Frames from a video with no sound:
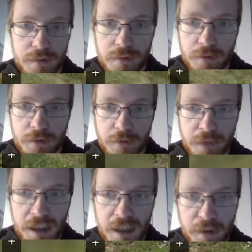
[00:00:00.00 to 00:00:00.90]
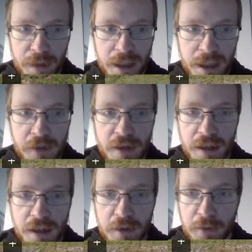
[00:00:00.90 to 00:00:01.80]
green is quite in,
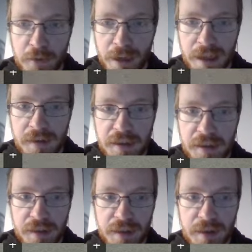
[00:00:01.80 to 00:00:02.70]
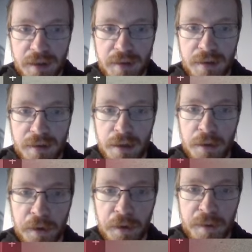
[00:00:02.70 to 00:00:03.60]
quite easy to just insta send north, but
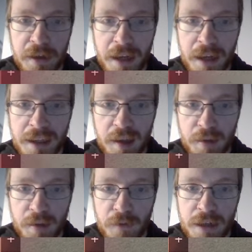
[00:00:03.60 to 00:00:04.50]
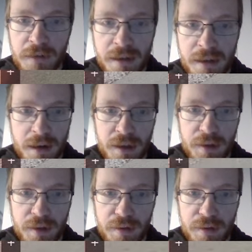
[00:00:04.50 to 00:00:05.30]
you can get some really green areas